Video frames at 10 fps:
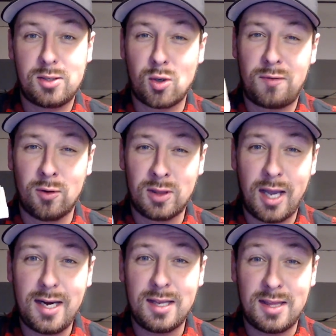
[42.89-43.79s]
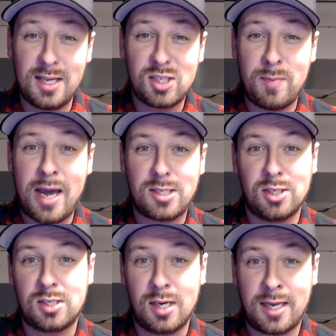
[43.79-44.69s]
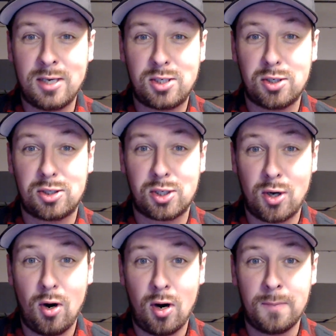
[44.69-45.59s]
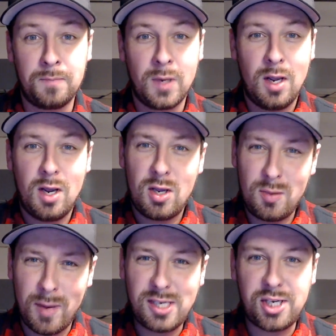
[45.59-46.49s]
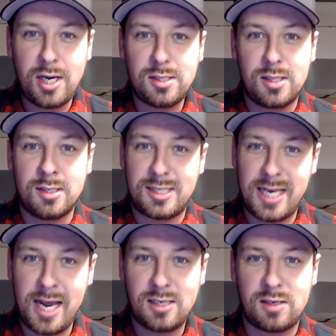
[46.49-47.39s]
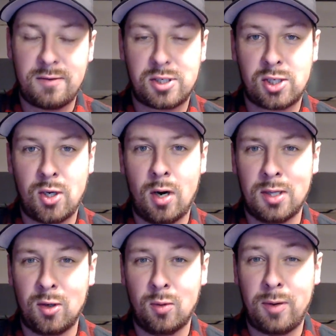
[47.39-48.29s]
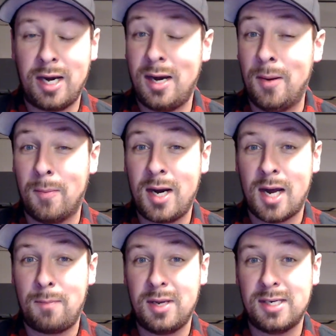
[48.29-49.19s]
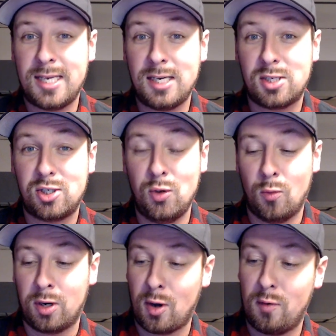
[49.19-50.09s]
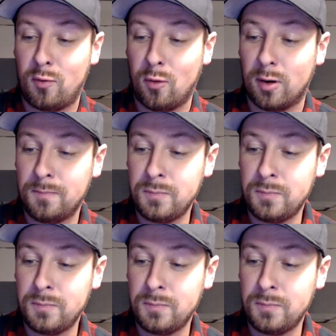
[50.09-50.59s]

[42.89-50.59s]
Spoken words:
So if you're lighting these matches against your cigar, you might change the taste of the cigar a little bit, and it might not be a taste that you want to go for.